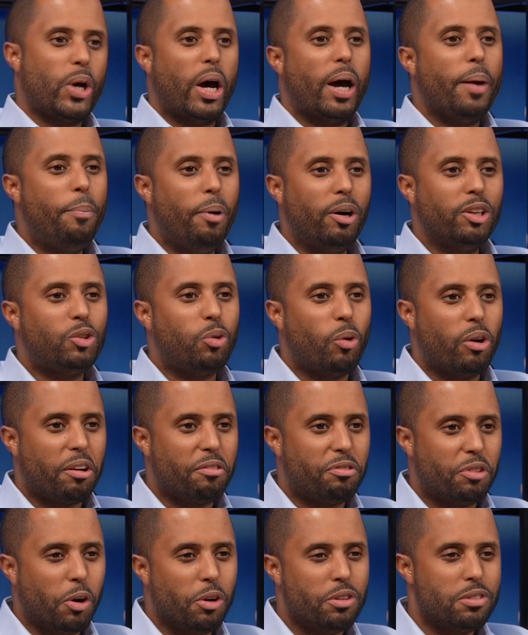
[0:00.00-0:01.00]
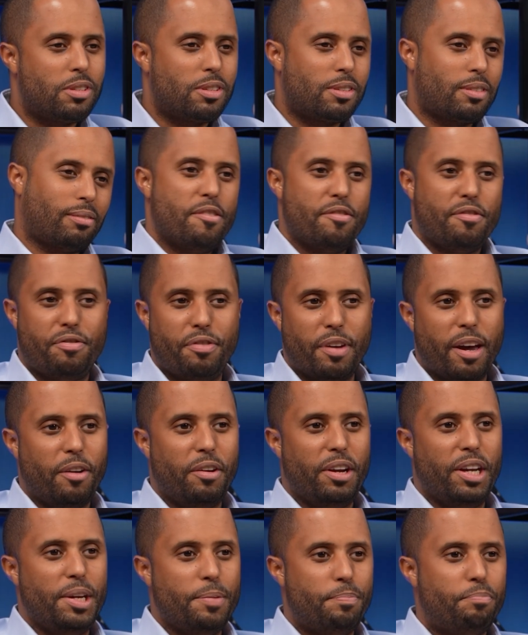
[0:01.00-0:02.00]
I bought one of those
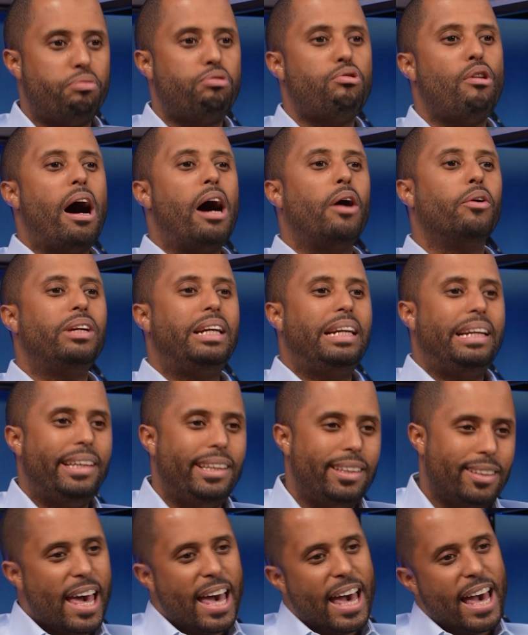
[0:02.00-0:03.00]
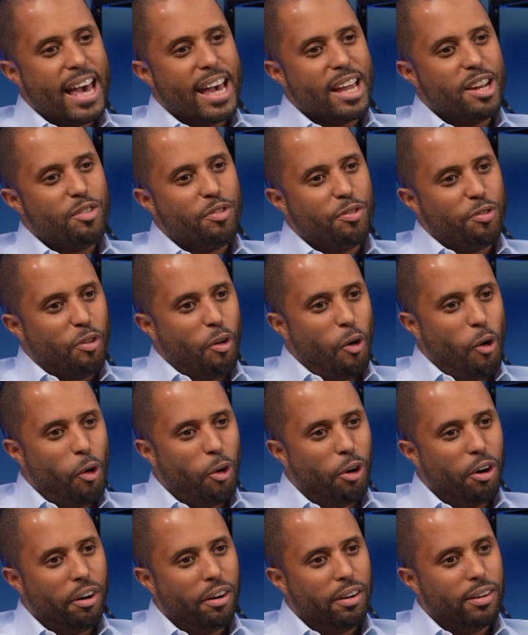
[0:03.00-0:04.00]
very proudly. And
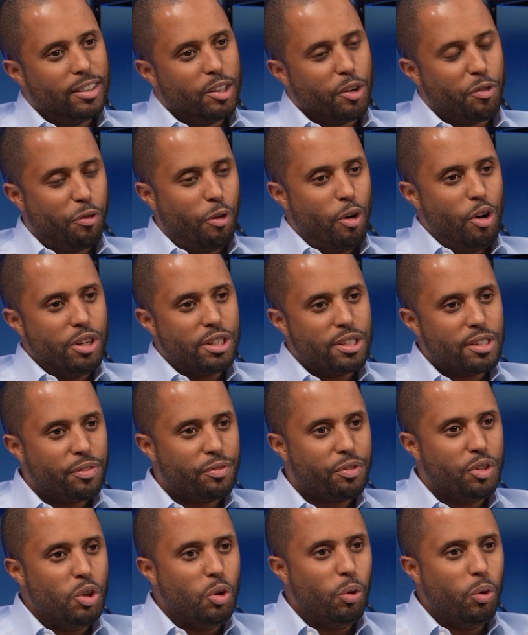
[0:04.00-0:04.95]
for the first few